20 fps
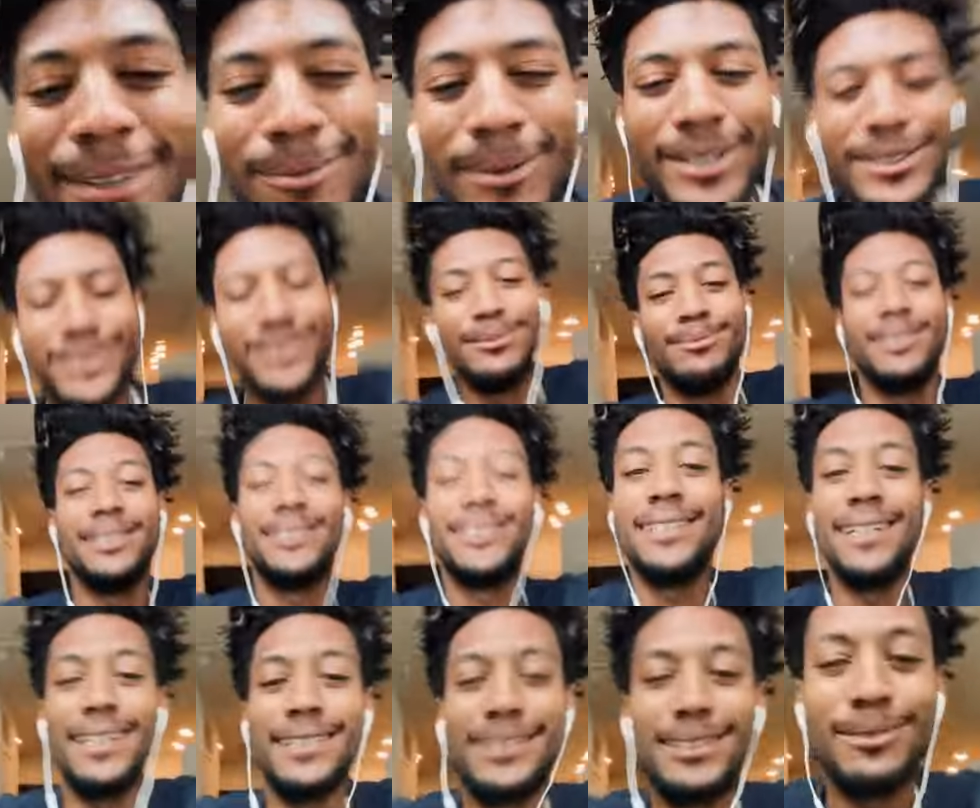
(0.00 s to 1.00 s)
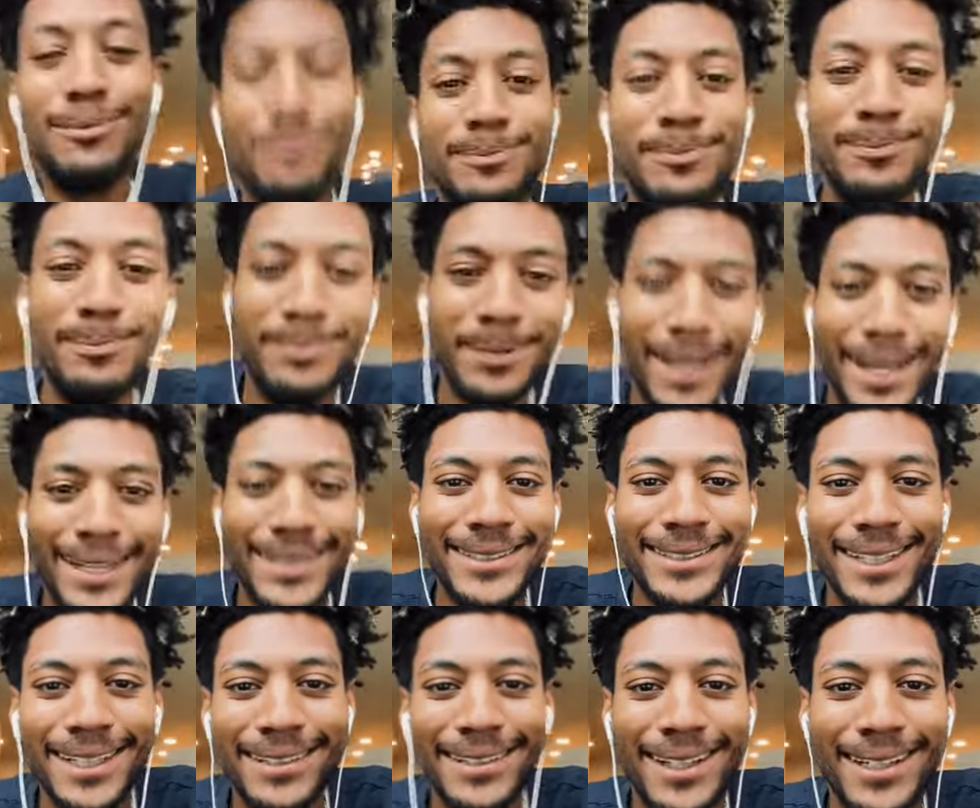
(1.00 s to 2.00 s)
message. Make sure y'all smash
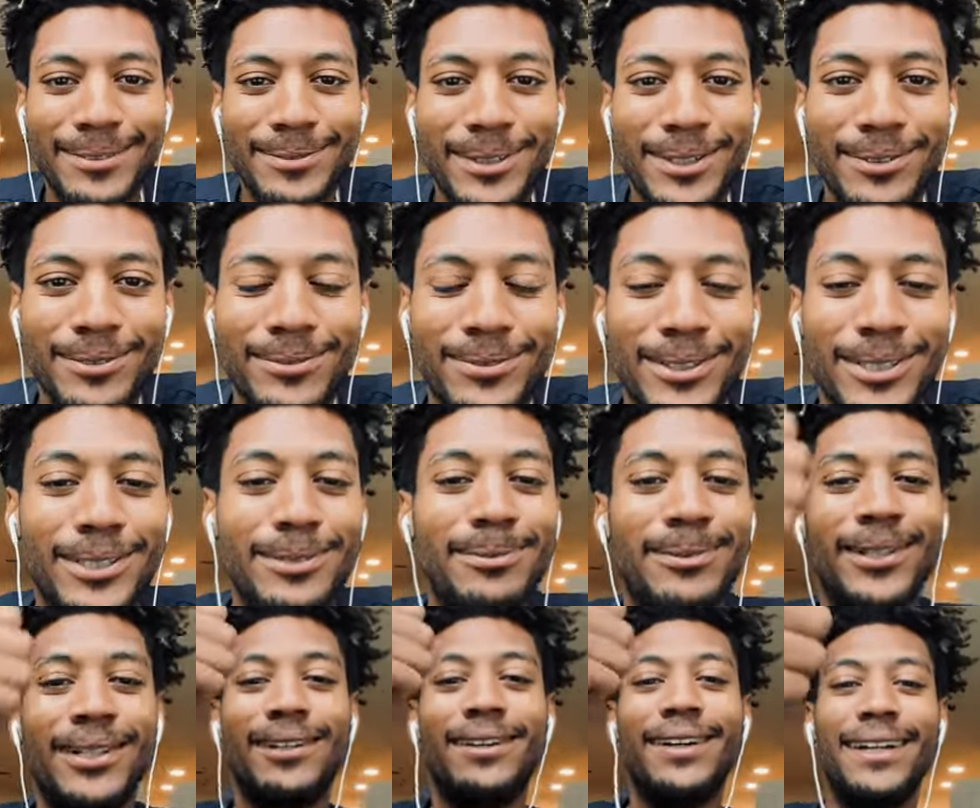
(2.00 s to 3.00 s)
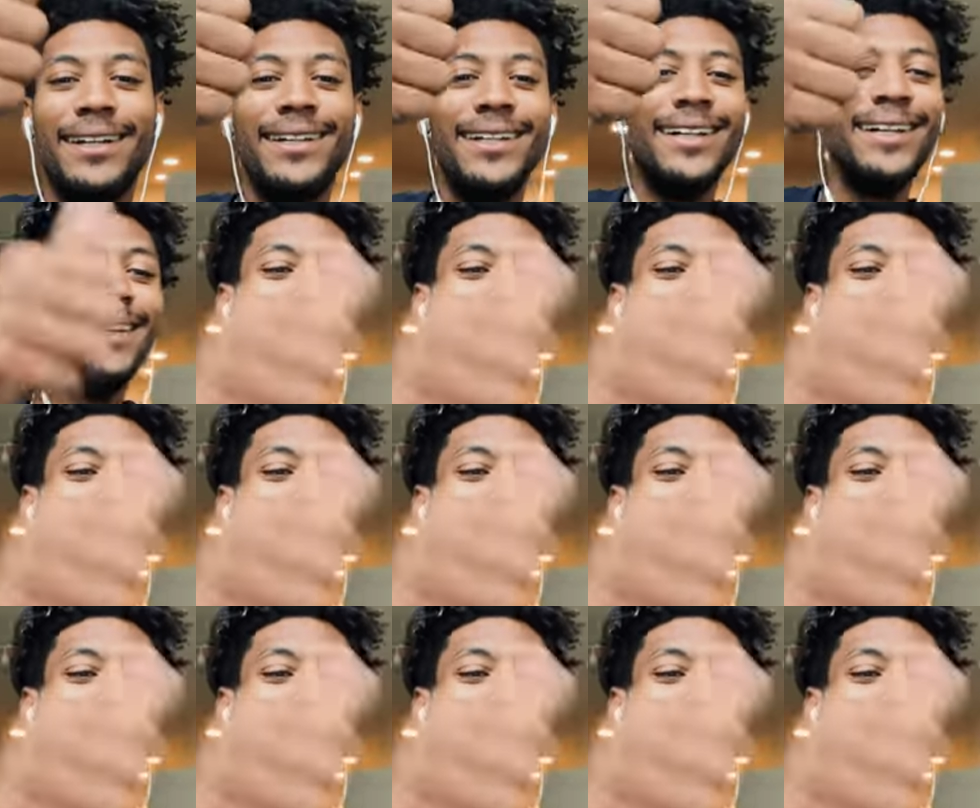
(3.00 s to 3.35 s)
that like button for your boy, all right?